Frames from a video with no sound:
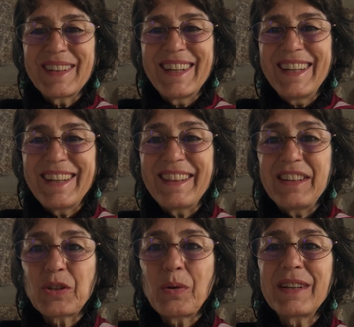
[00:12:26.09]
link
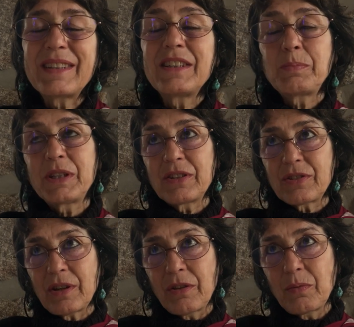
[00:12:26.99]
these qualities, because
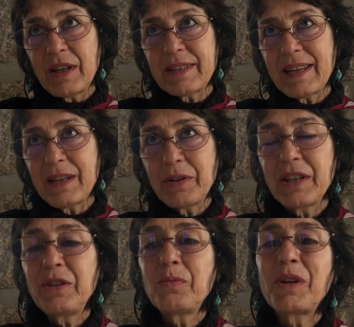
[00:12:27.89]
otherwise, how
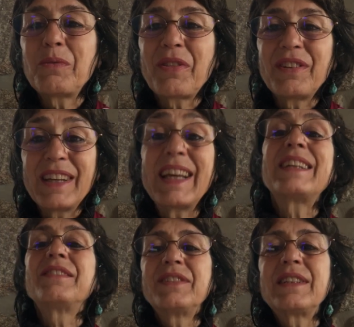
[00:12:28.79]
can you work with the
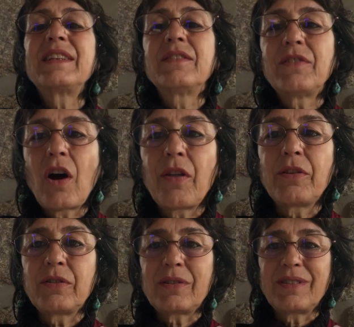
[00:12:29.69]
negativity of others?